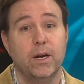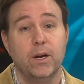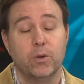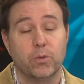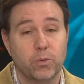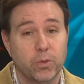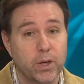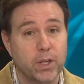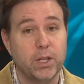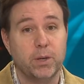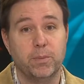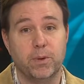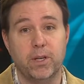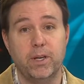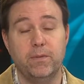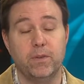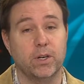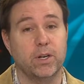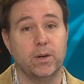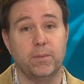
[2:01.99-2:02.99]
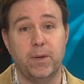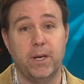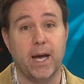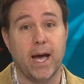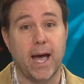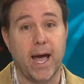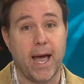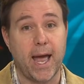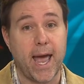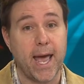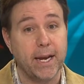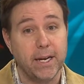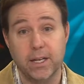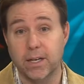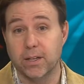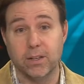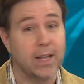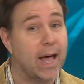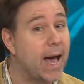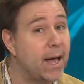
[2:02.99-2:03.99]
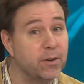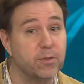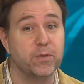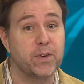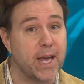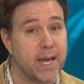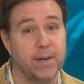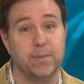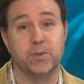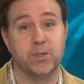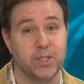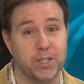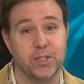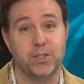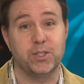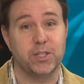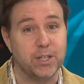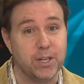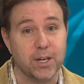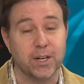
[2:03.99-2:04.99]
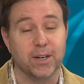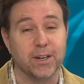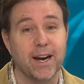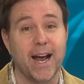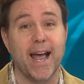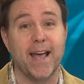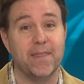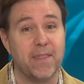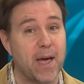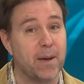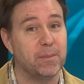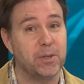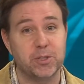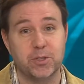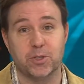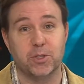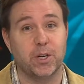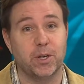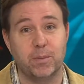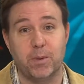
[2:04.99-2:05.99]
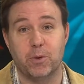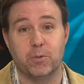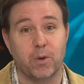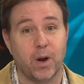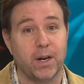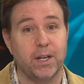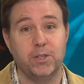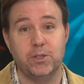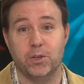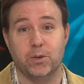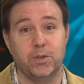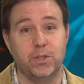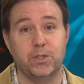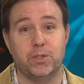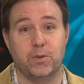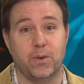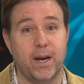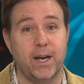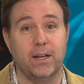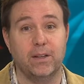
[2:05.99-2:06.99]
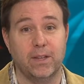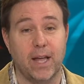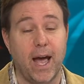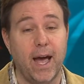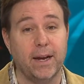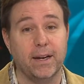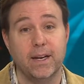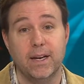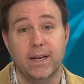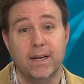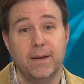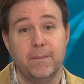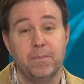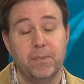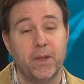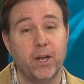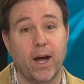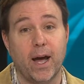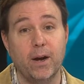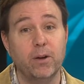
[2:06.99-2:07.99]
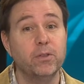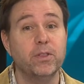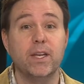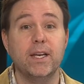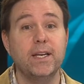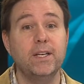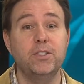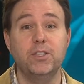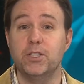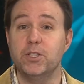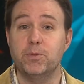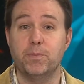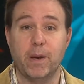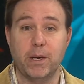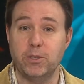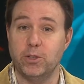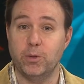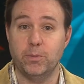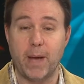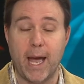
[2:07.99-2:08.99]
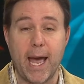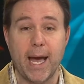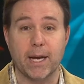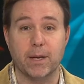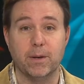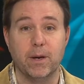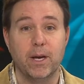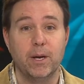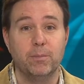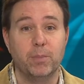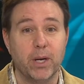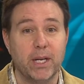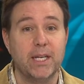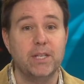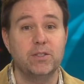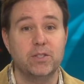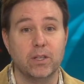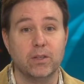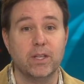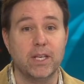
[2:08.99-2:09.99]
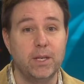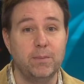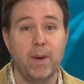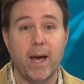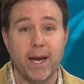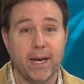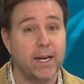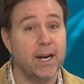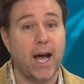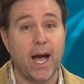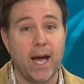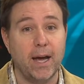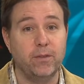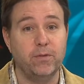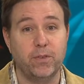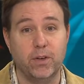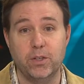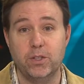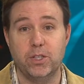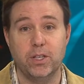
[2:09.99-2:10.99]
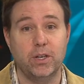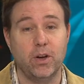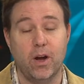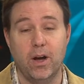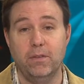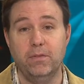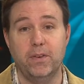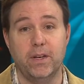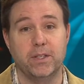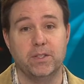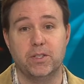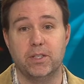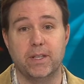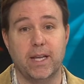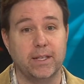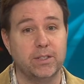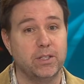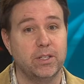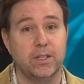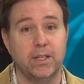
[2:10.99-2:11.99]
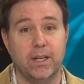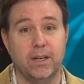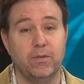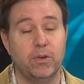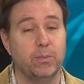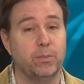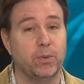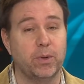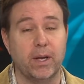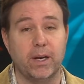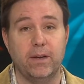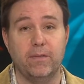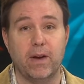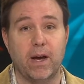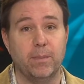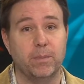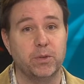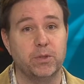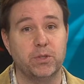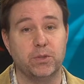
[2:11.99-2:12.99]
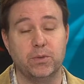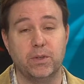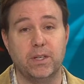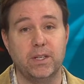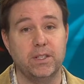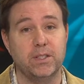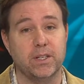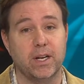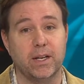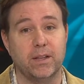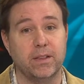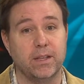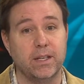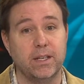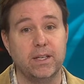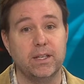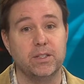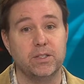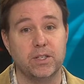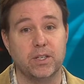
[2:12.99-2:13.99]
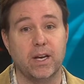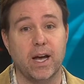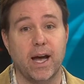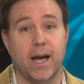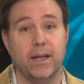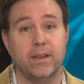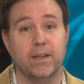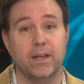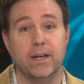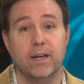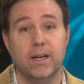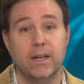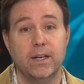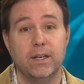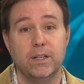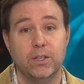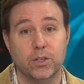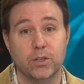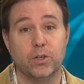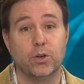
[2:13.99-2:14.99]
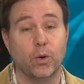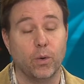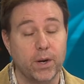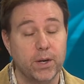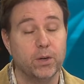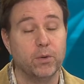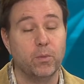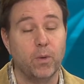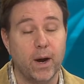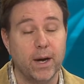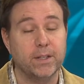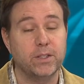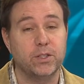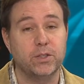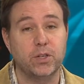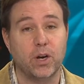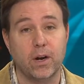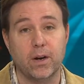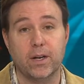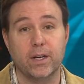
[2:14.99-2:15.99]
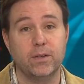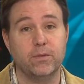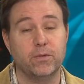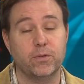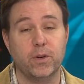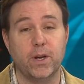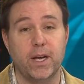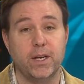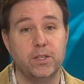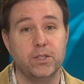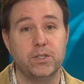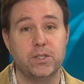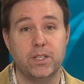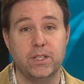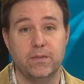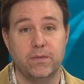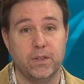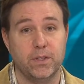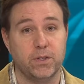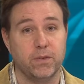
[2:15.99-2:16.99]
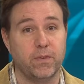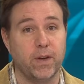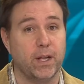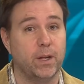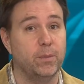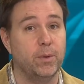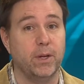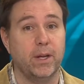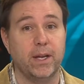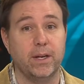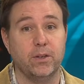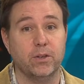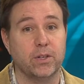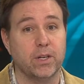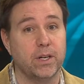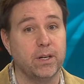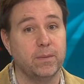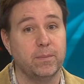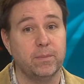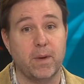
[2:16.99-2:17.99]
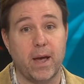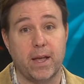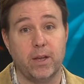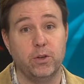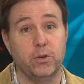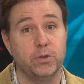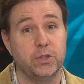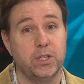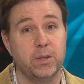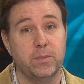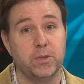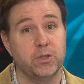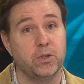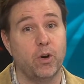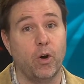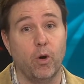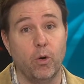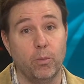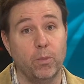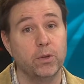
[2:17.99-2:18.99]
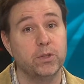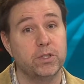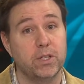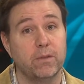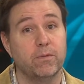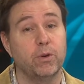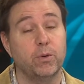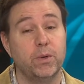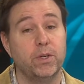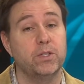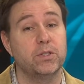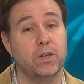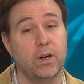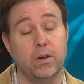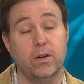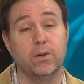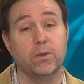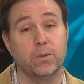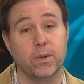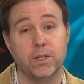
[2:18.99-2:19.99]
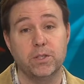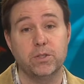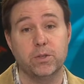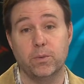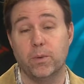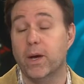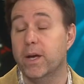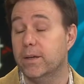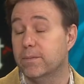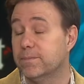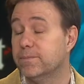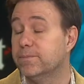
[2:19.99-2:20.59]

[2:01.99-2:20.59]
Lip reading: really believe they're going to be ahead in a lot of games this year, and that means they're going to be running Jonas Gray a lot. Yeah, I don't think he's a special back, but he's the lead back in a high-functioning offense, and that's going to give him plenty of opportunities, and I think he is a guy that you're going to want to target in free agency if he's available, and you're going to use him as an almost every week starter the rest of the way.